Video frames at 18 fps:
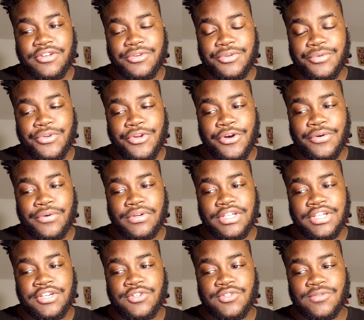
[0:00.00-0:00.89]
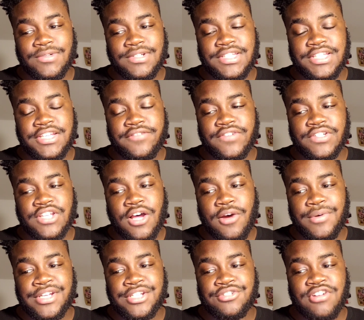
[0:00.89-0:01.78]
You know, Eagles receivers
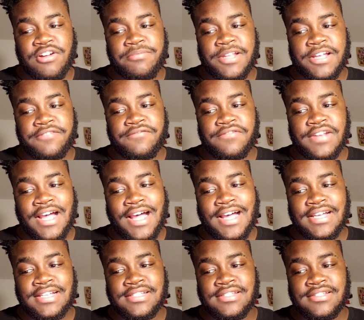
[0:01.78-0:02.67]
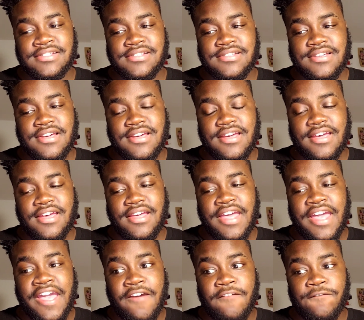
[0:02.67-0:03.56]
always drop like flies
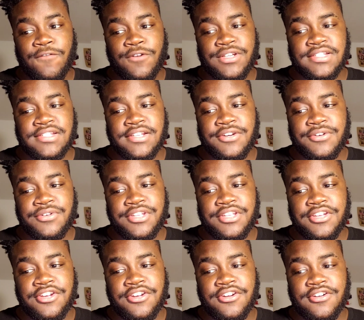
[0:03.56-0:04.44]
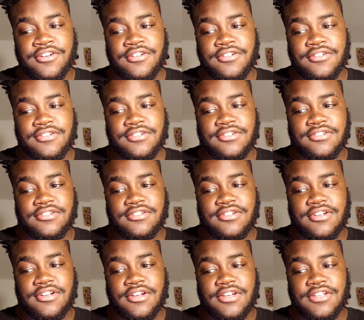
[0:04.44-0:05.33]
every single year.
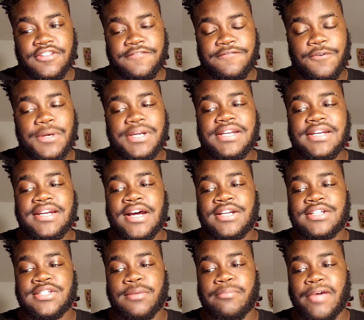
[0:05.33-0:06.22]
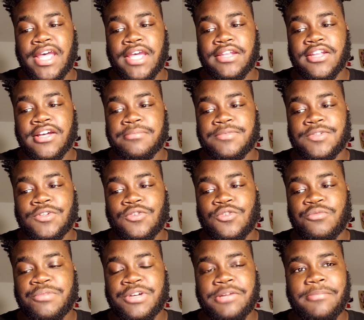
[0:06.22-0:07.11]
49ers are banged up
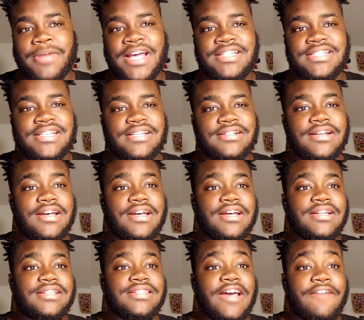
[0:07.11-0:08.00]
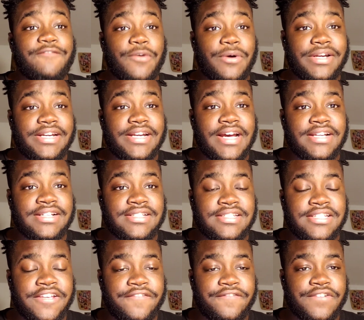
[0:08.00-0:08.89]
too, but imagine that
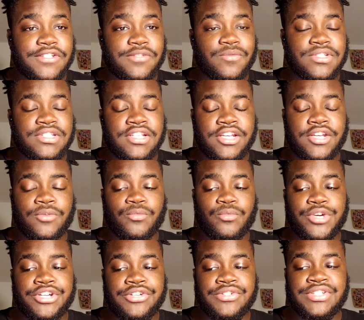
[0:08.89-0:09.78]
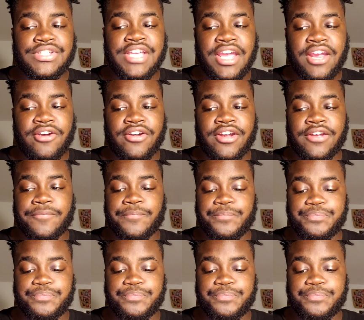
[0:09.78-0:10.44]
49ers defense was looking real scary.